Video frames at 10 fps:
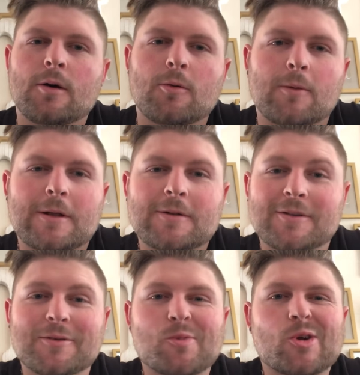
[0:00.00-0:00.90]
Well,
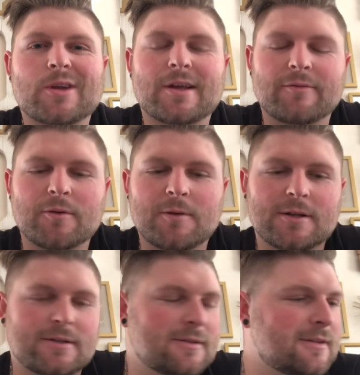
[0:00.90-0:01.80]
good morning,
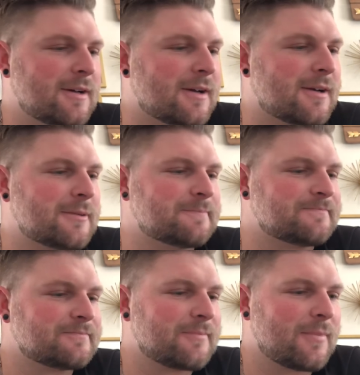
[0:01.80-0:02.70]
everyone.
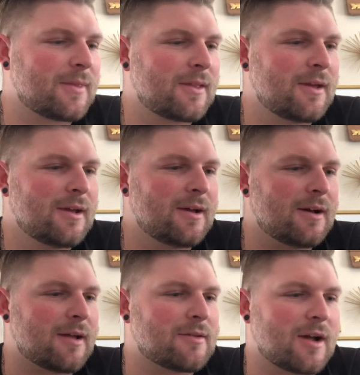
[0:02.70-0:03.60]

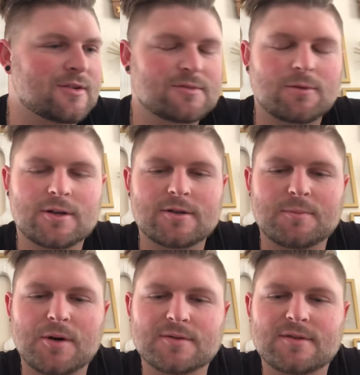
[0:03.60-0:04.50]
I just wanted to
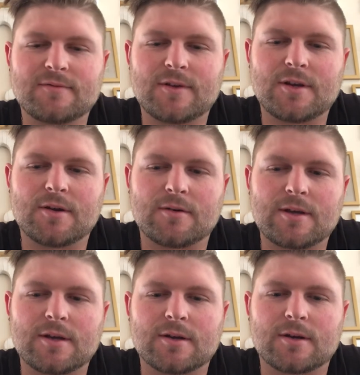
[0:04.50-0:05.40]
post a video
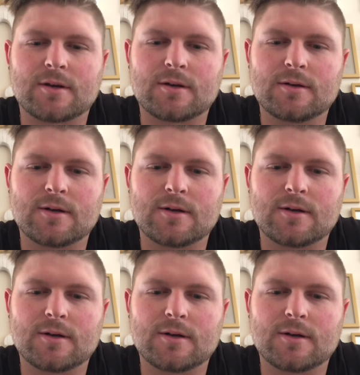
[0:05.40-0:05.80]
here,